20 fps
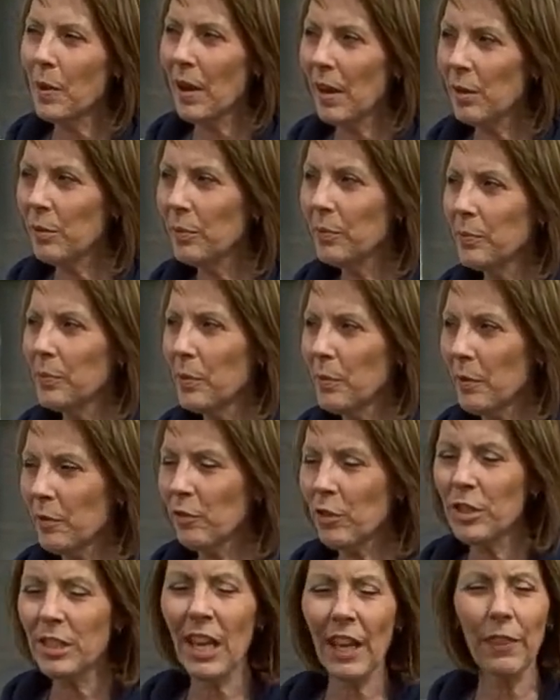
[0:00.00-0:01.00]
Well, when
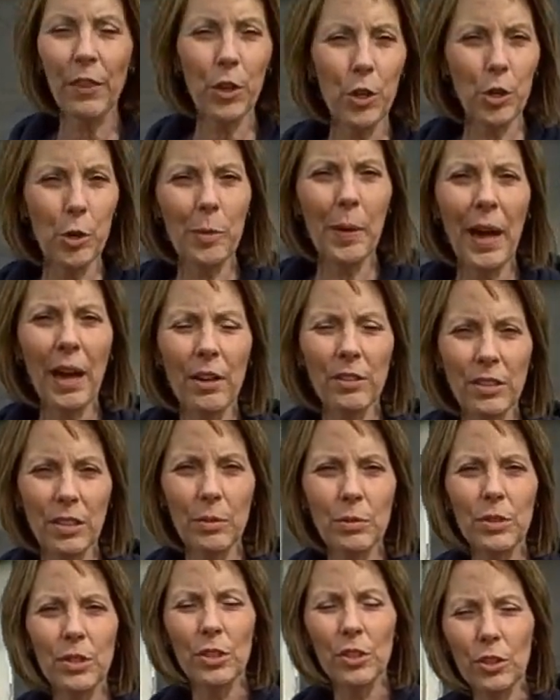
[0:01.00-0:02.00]
we first got the hoop
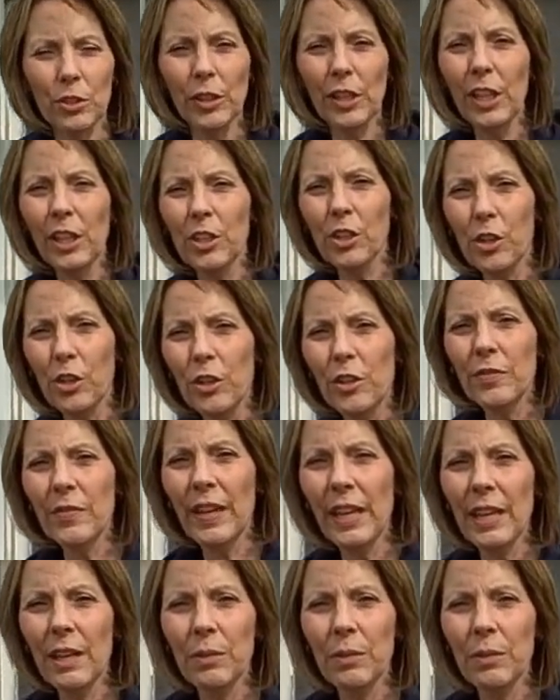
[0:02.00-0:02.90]
house, it was a learning curve,